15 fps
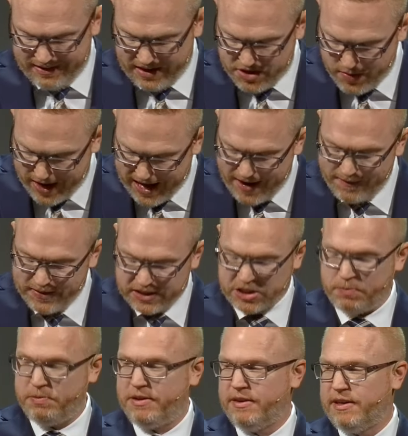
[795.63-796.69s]
that you have the
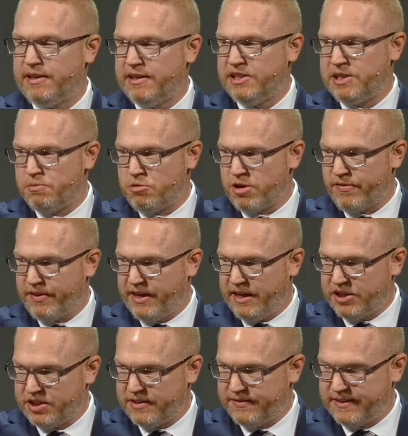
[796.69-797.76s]
Spirit is the
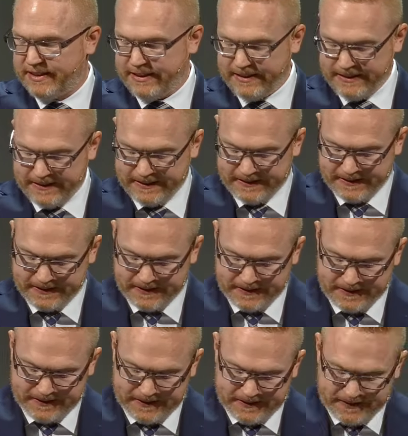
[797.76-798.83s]
mortification of sin.
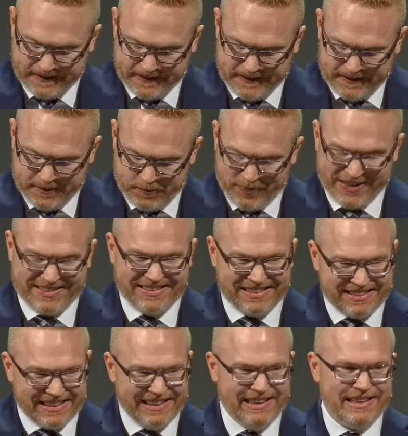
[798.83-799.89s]
That
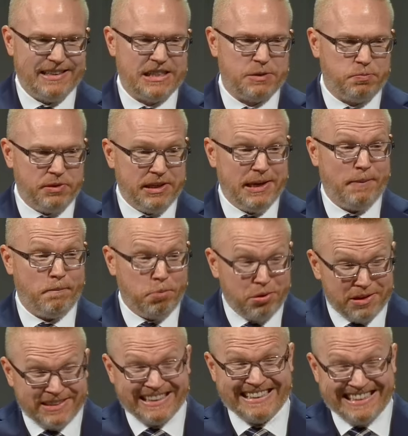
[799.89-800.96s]
sin is being
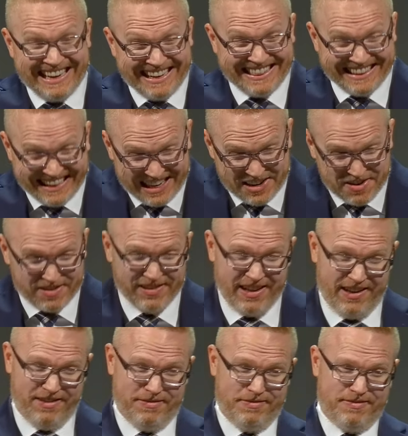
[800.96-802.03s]
put to death in your
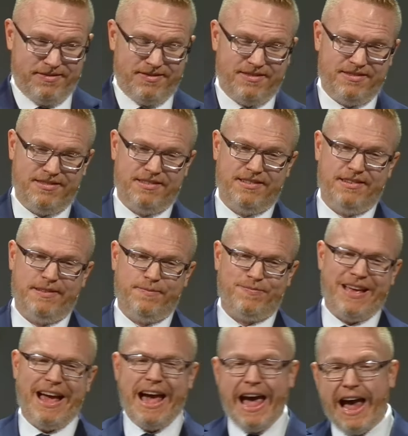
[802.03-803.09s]
life
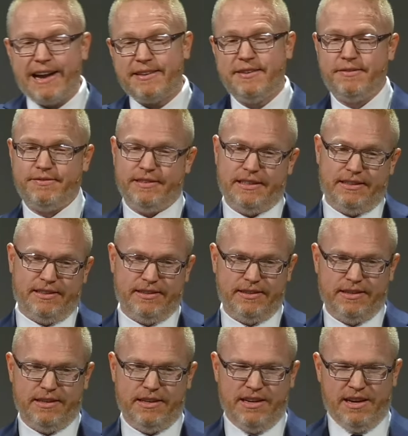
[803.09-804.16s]
actively,
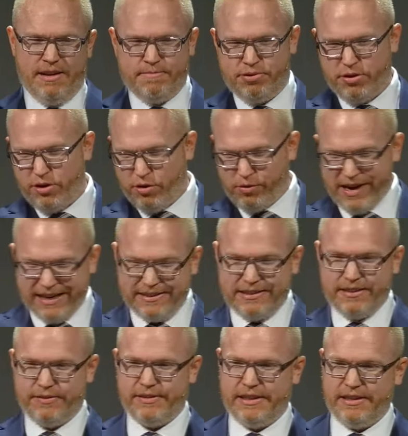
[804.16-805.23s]

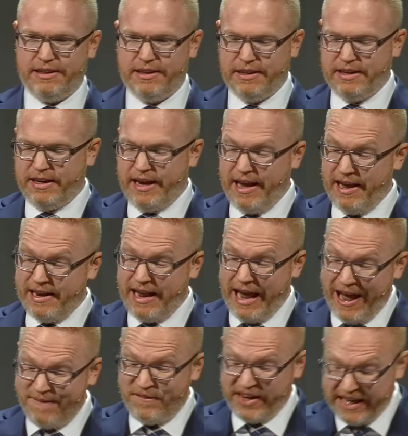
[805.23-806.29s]
progressively, and
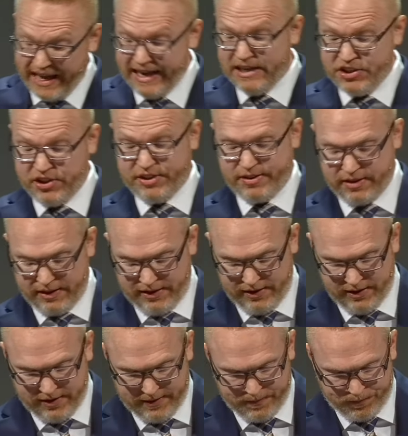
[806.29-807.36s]
efficaciously
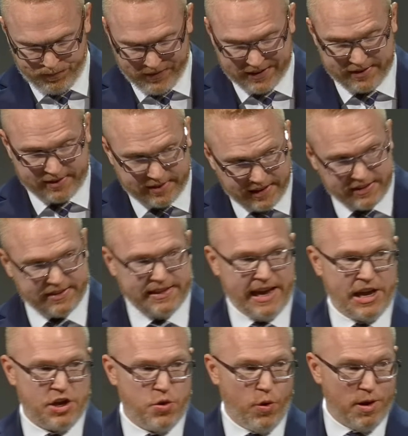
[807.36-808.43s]
such
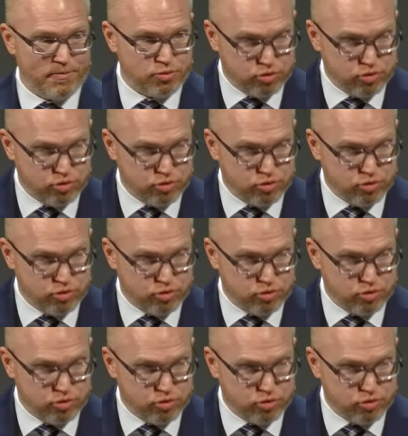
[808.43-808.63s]
that your